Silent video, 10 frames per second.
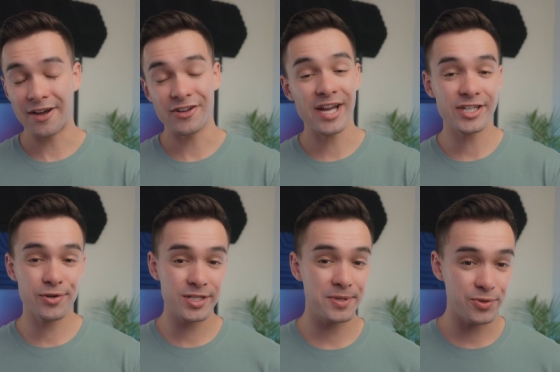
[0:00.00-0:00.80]
Now you get a
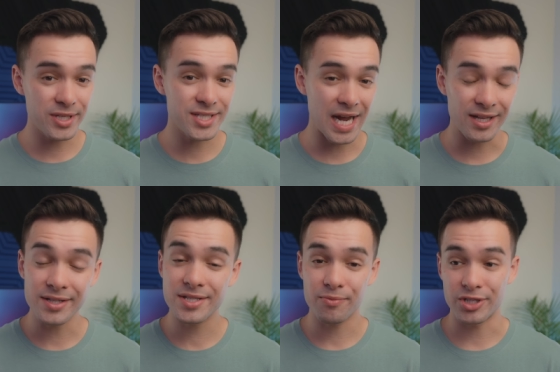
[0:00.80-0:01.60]
choice between
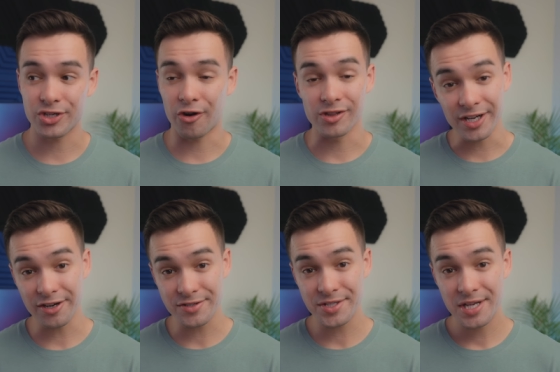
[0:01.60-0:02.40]
silence, which are
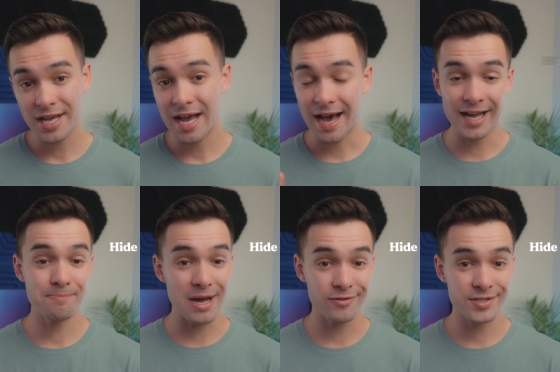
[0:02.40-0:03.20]
linears,
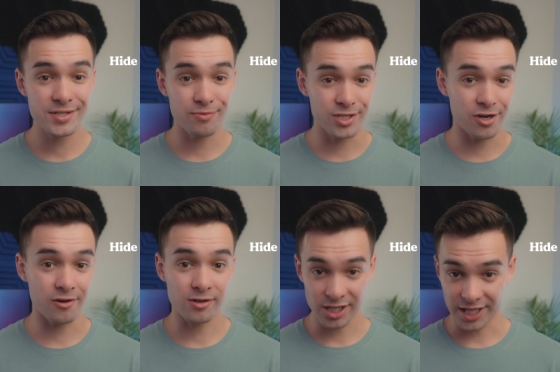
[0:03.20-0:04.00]
hide mountains, which
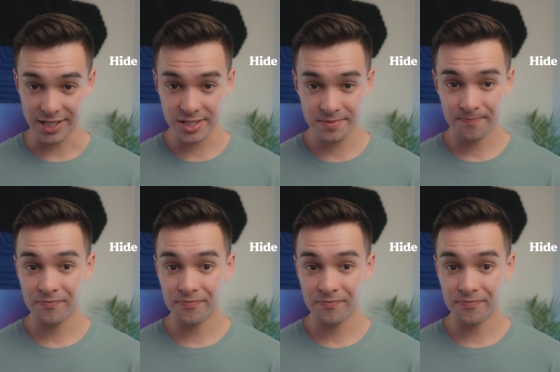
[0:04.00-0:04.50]
are clickies,